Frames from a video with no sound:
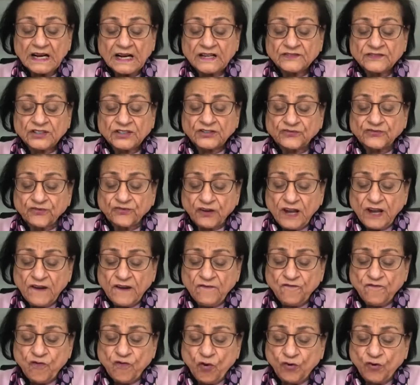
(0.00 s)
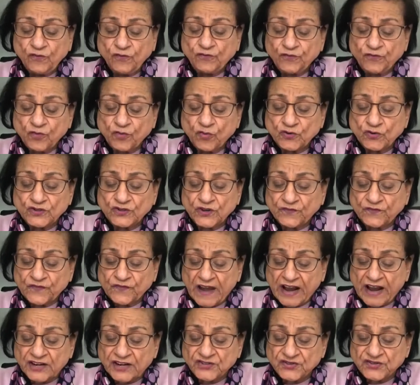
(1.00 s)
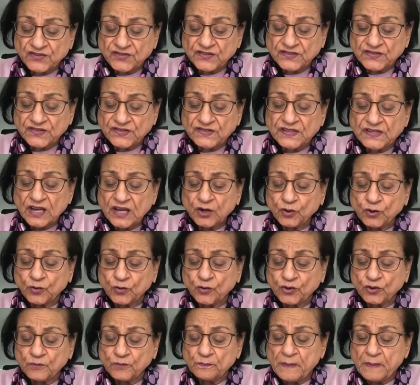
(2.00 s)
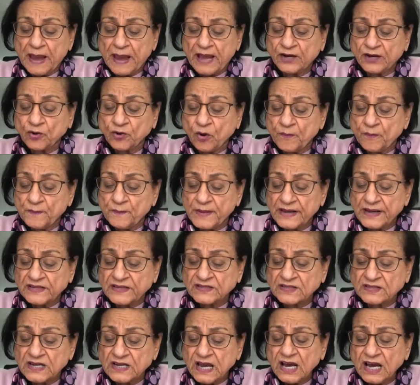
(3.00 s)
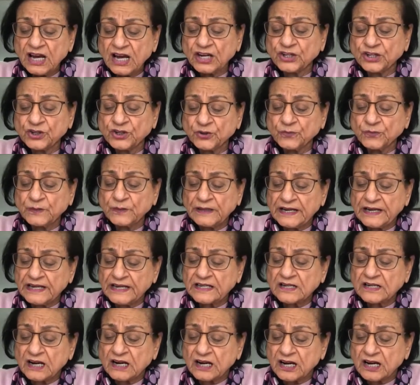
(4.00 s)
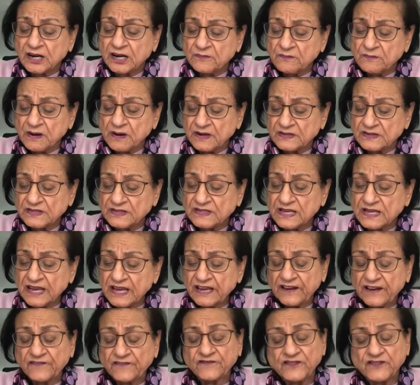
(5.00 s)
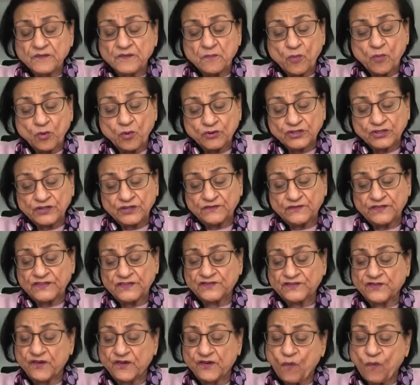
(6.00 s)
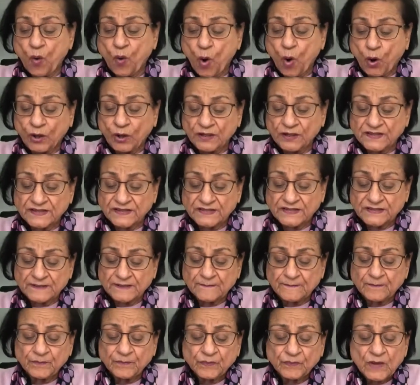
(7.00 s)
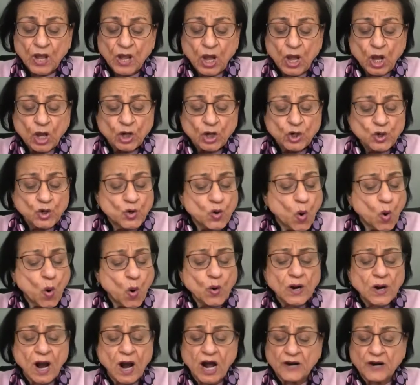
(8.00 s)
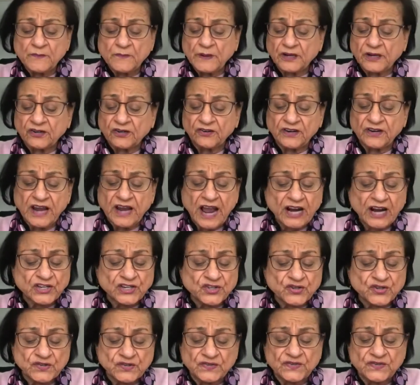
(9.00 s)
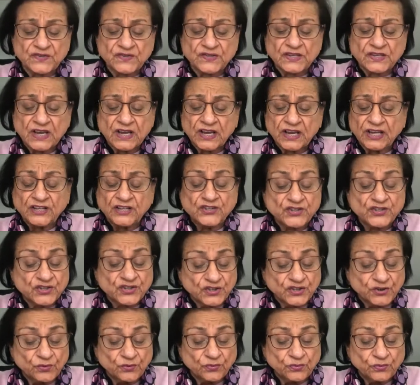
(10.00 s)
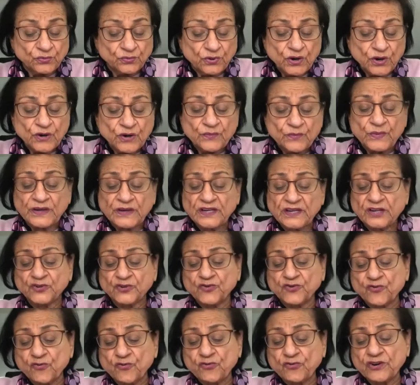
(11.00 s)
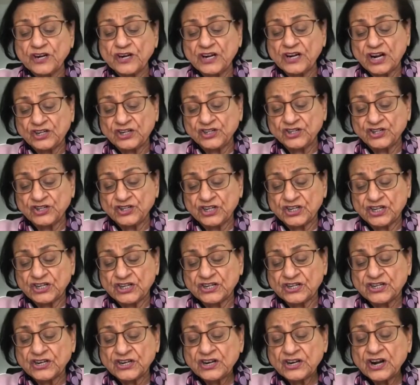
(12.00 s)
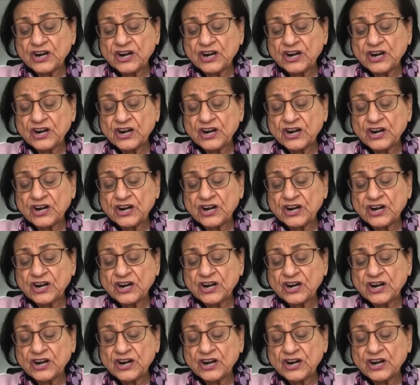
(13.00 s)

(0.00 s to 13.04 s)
The threefold fruits of actions, good, bad, or mixed, accumulate karmas if the motive is rewards. No karmic reactions ensue when a true renunciate